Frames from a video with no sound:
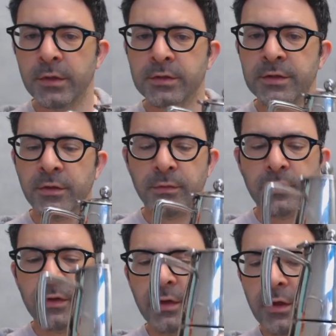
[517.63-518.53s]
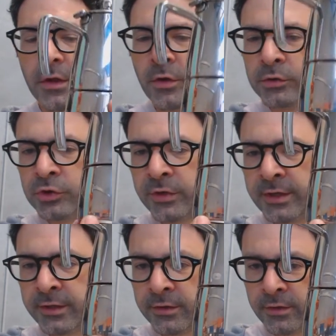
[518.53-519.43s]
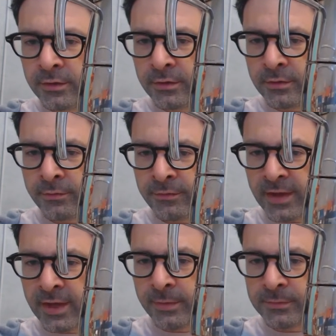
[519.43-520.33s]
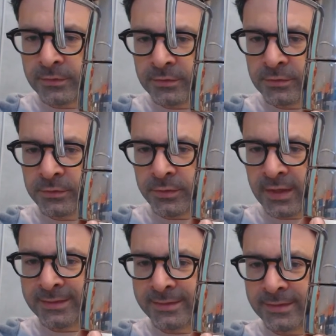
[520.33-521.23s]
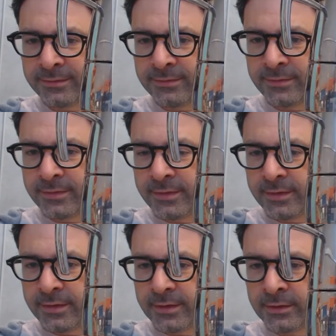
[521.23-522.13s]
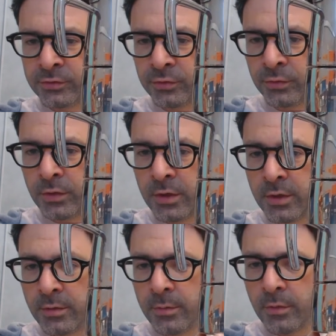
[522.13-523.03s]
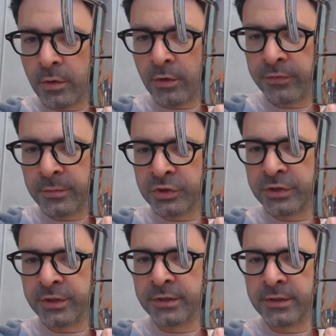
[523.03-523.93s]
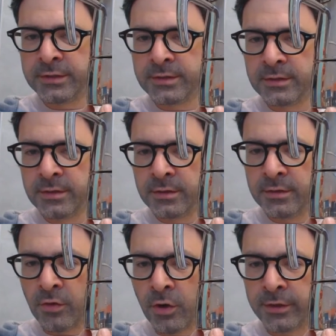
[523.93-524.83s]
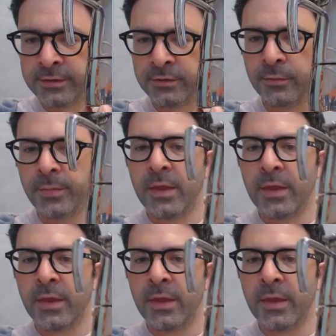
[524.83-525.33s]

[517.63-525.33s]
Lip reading: So concentrating the flame to underneath the actual coffee machine is ideal.